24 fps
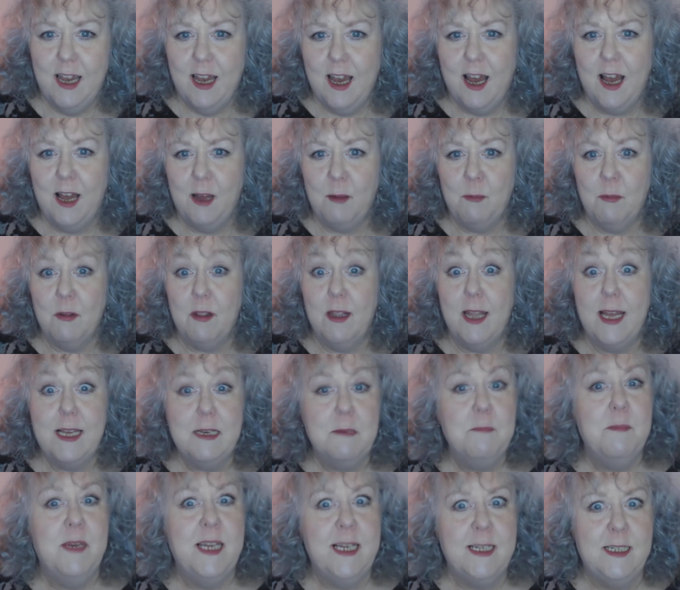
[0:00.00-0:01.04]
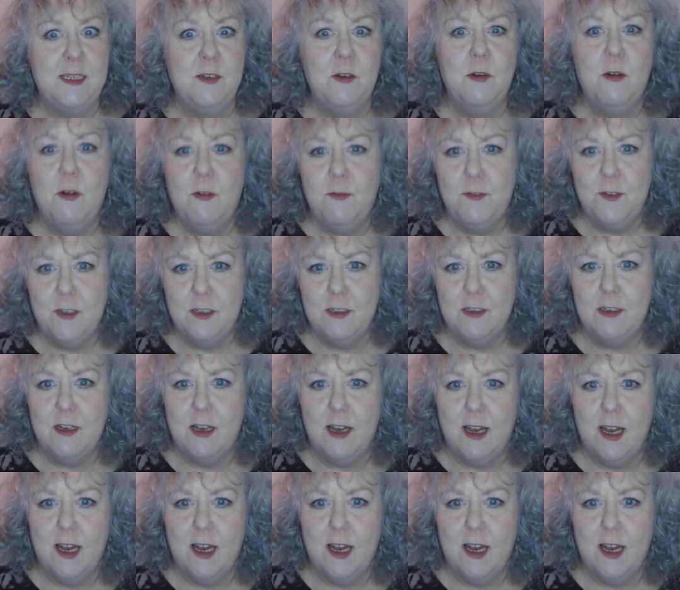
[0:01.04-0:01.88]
Like many of you,